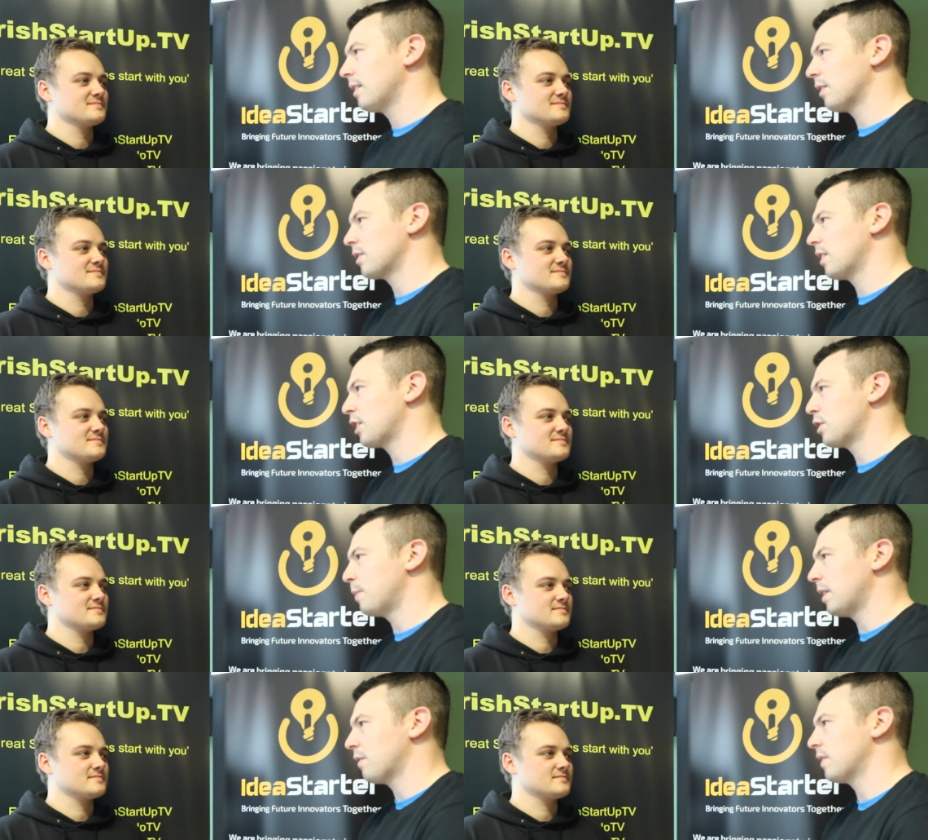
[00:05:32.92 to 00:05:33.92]
Speaker 1: Looks like it's
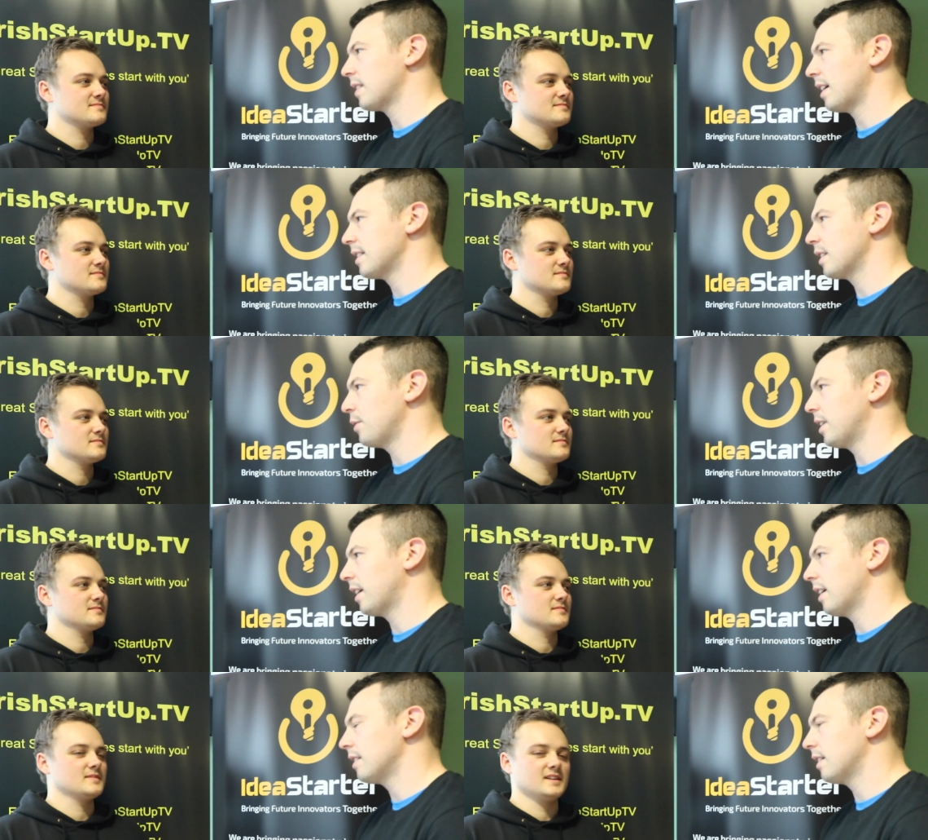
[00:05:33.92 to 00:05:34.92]
been a fantastic
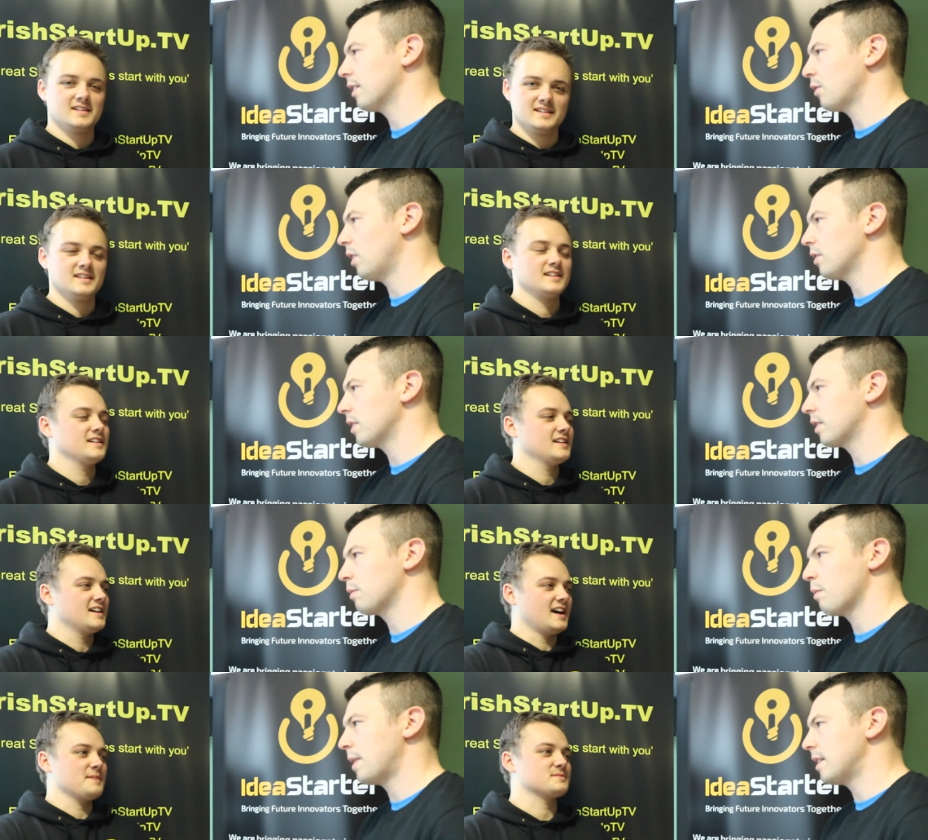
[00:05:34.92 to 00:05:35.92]
weekend here at Qualtrics.
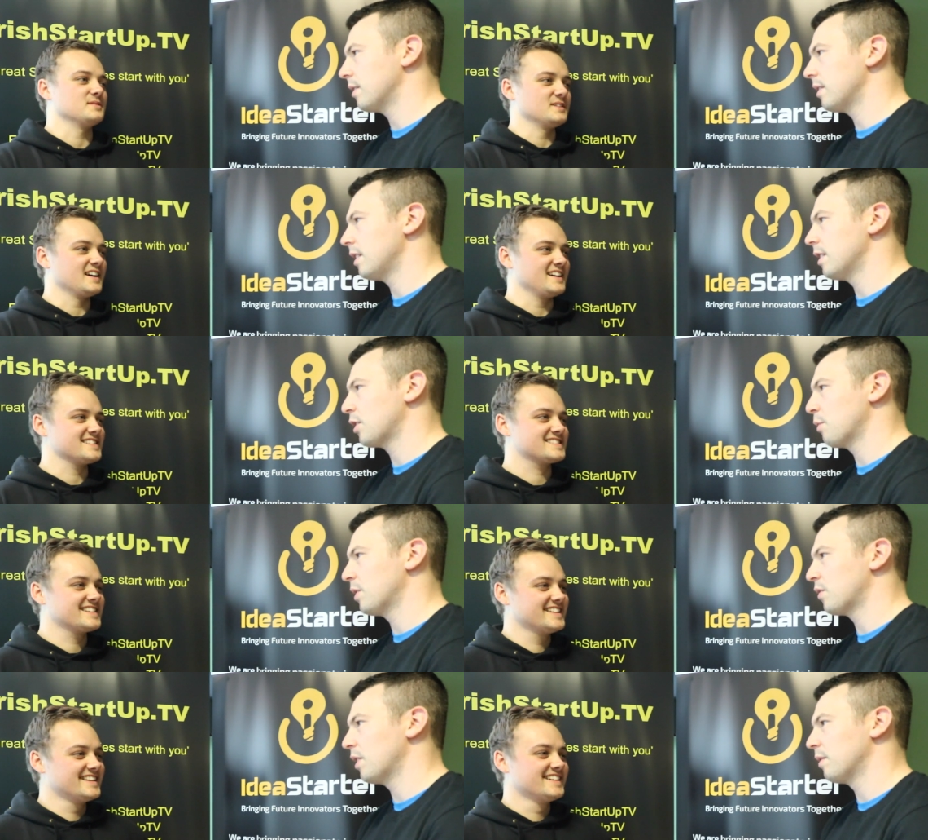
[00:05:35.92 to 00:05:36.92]
Some amazing Absolutely ideas has.
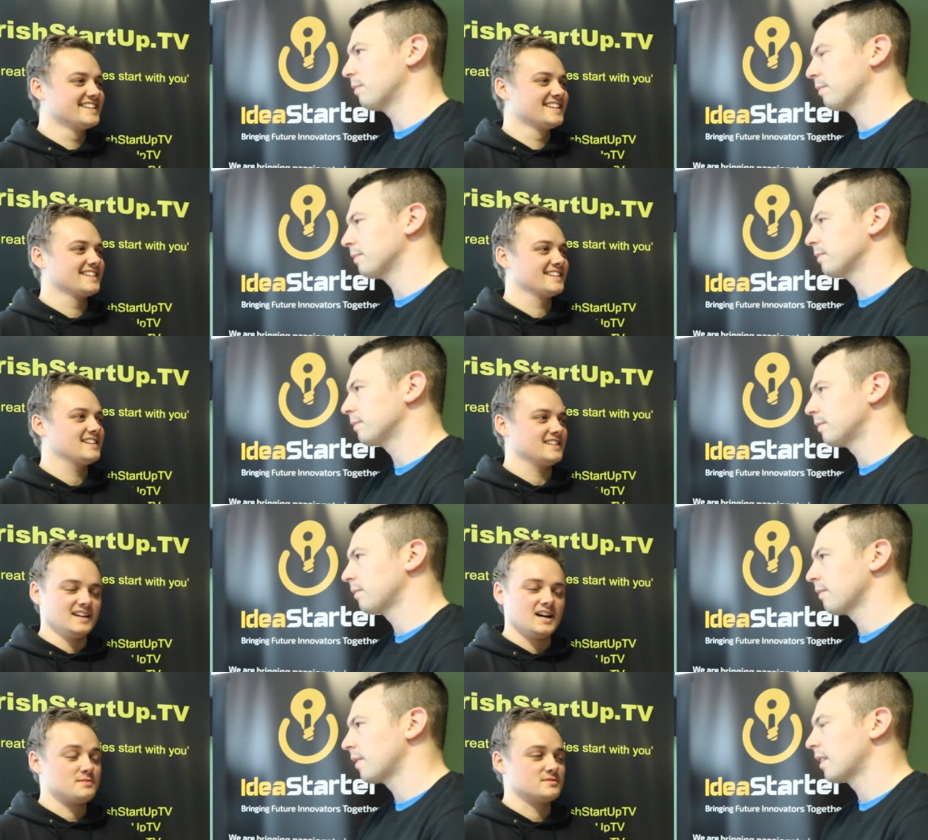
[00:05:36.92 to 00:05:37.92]
coming through.
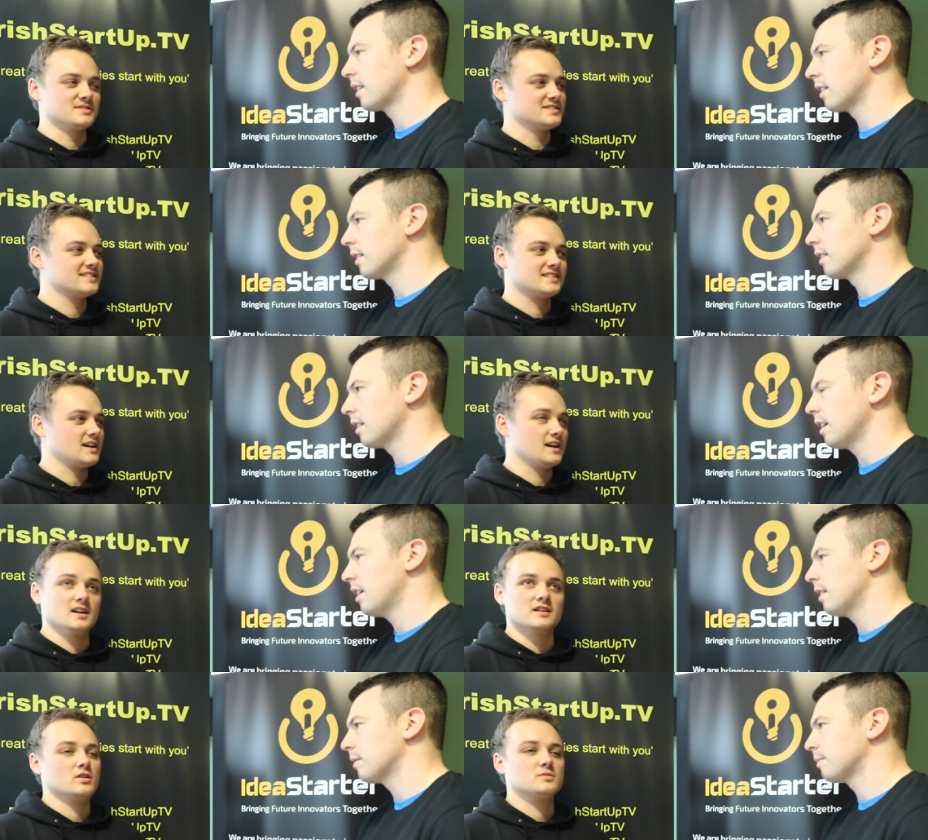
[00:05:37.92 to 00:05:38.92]
Speaker 2: Yeah, absolutely.
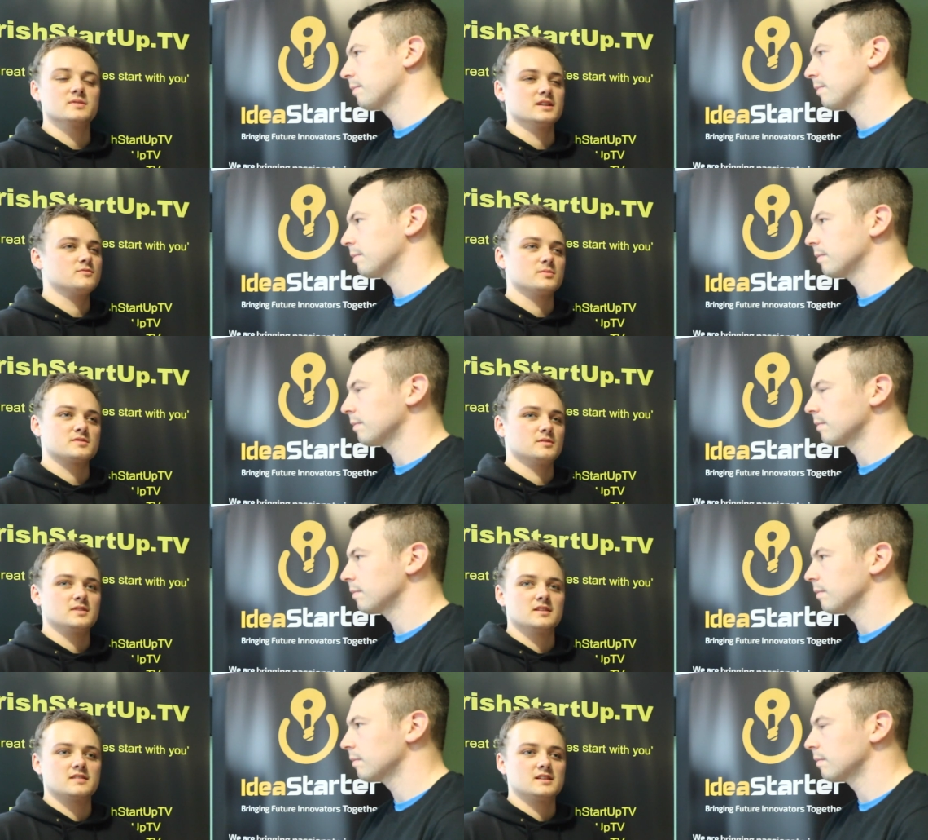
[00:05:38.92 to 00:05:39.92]
Uh, unbelievable. Some of
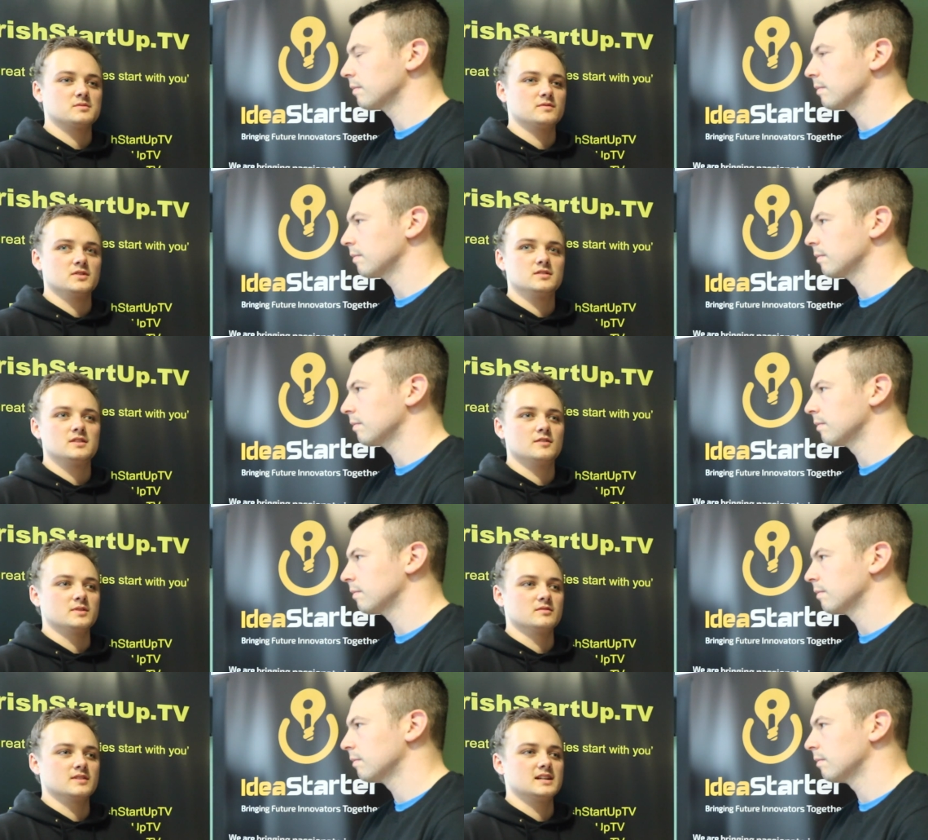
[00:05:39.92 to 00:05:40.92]
the things we've done have
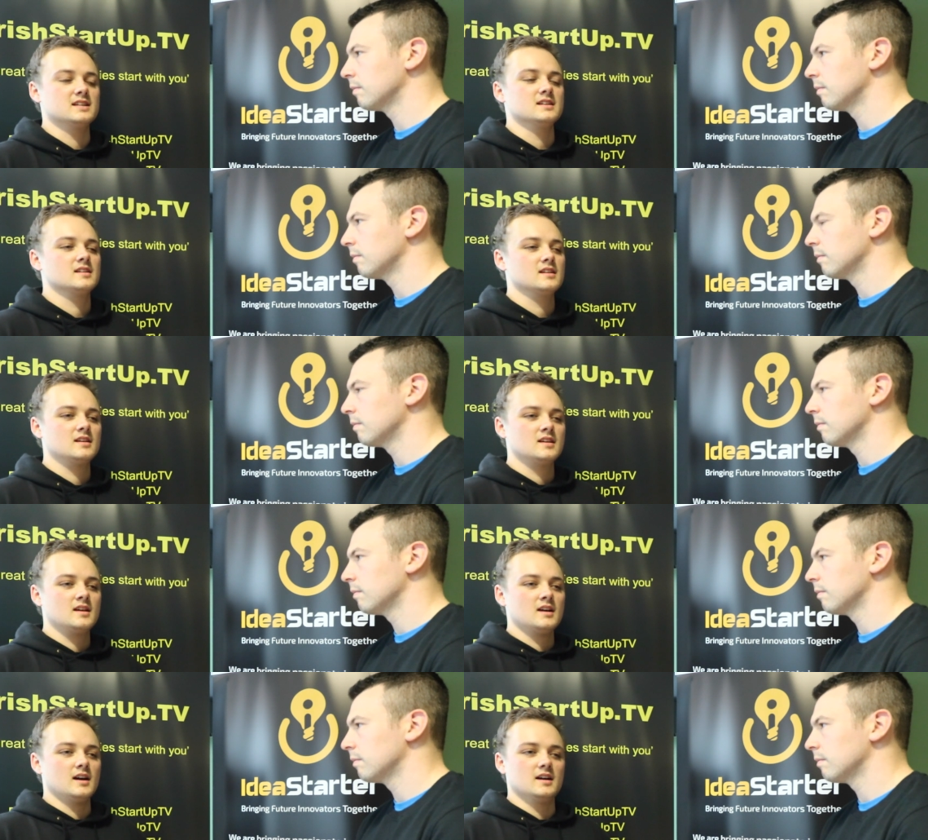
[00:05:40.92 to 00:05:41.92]
been really
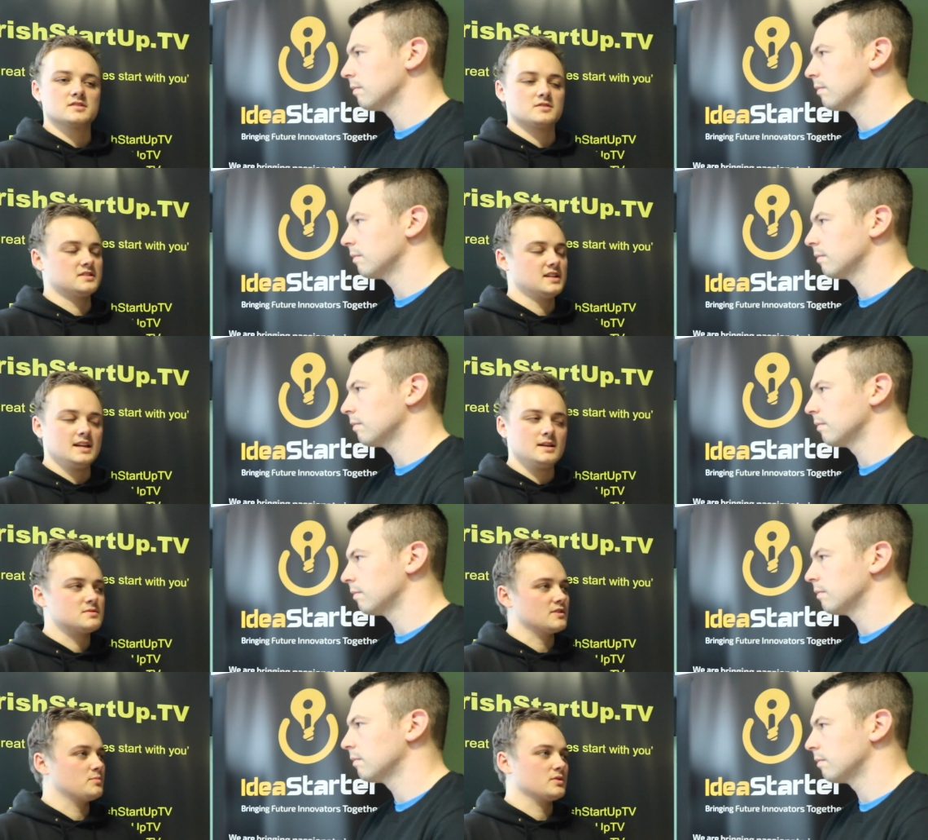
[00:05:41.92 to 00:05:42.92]
uh, the
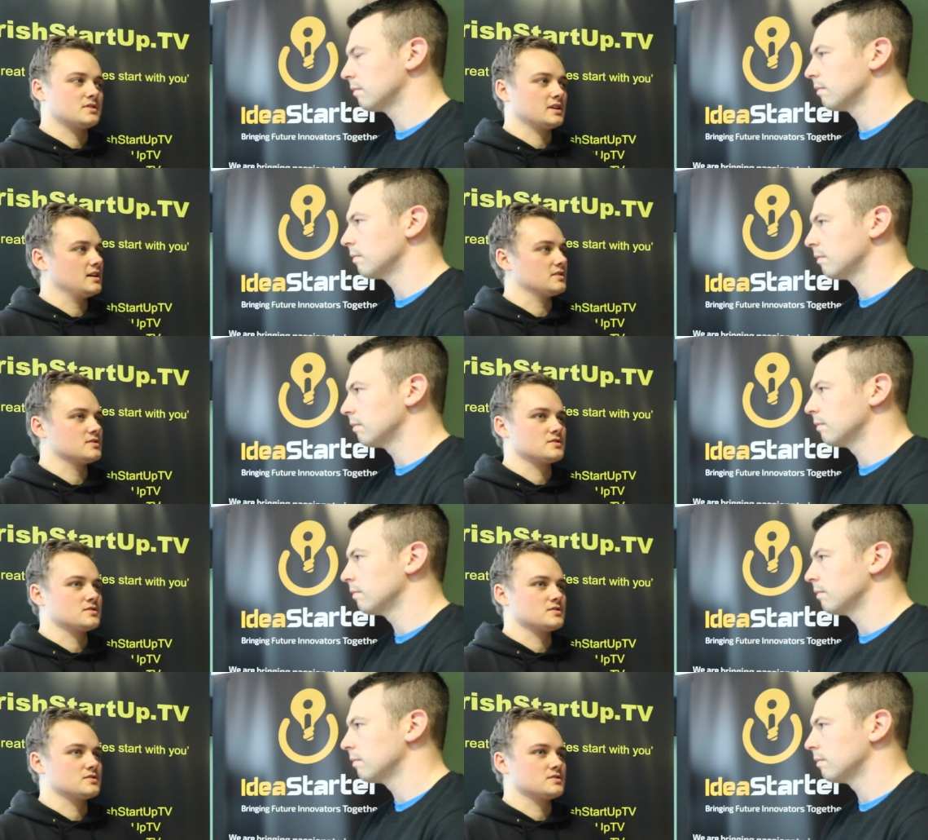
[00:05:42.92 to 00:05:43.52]
teams that put together